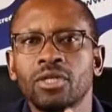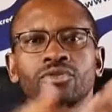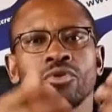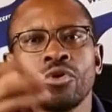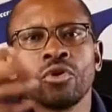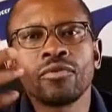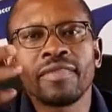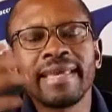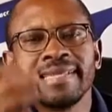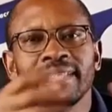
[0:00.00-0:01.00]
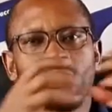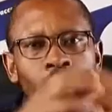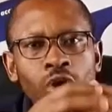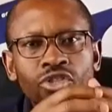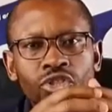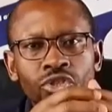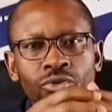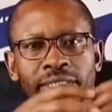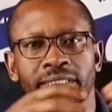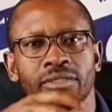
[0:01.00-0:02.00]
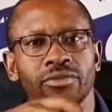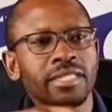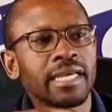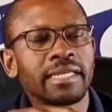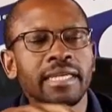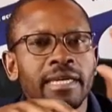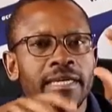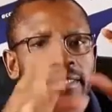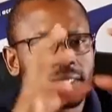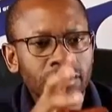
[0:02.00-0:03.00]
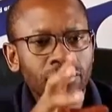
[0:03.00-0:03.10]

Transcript: So there is a cost to it, to say these